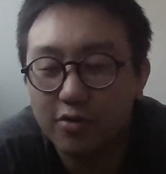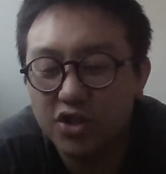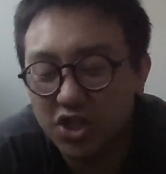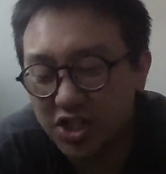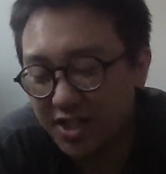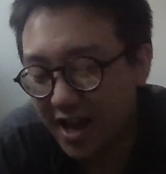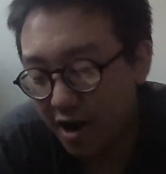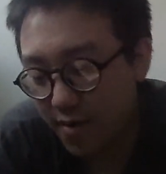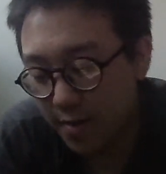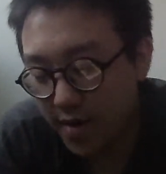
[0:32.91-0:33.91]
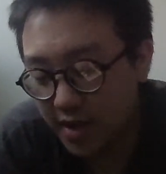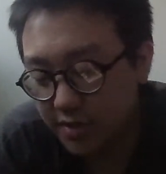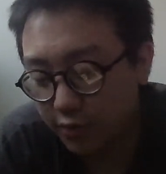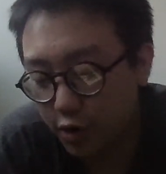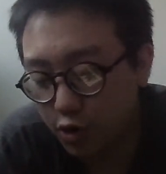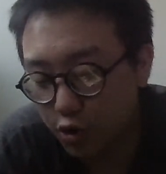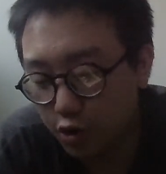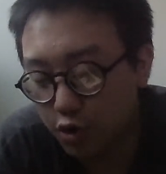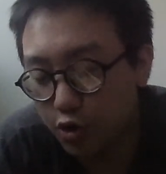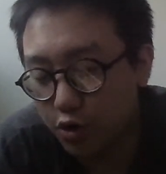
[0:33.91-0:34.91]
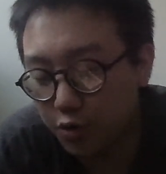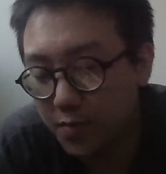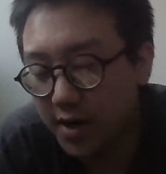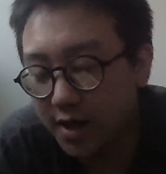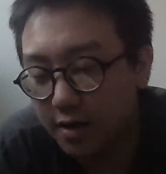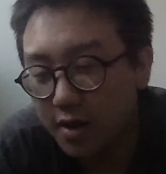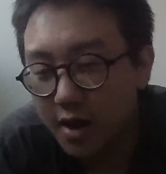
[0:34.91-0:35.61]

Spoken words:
I would just stare at my base for a good minute